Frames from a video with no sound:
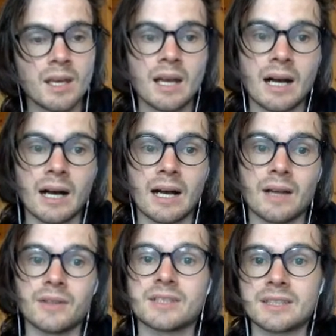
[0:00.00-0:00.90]

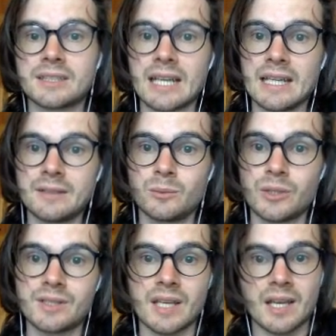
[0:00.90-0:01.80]
Uh, the sustain
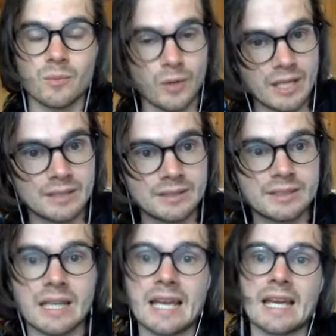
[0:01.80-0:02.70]
with second
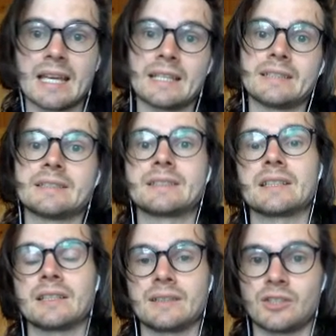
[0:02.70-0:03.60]
wind and
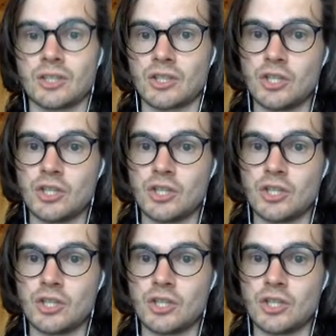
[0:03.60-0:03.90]
just